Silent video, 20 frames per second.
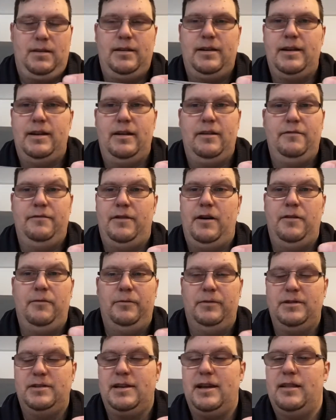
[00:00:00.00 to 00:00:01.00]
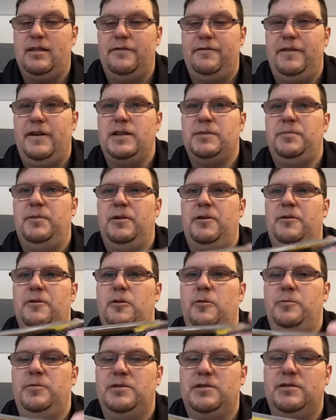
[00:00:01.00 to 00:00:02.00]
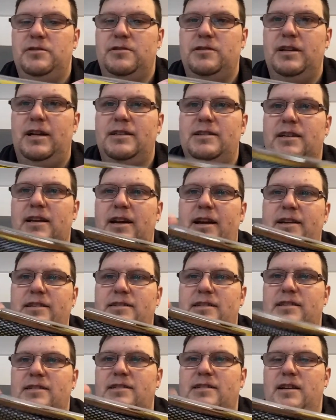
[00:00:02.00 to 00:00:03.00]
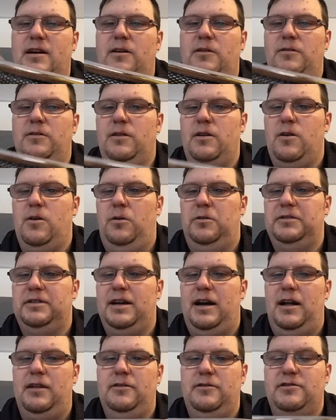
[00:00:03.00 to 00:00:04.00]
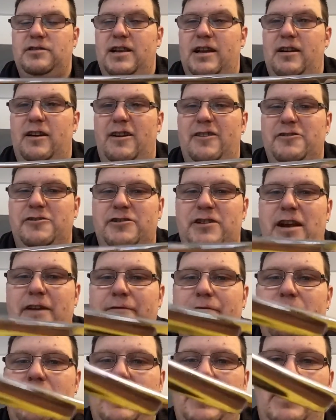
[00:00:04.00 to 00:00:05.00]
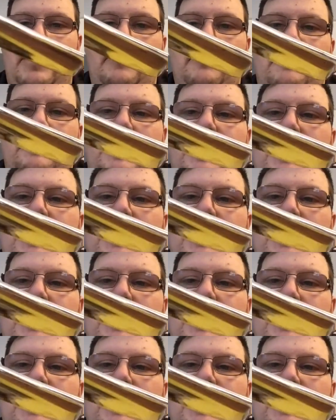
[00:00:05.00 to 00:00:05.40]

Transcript: getting involved once again the Facebook groups. There's lots of guys that sell gold dollars that are shave ready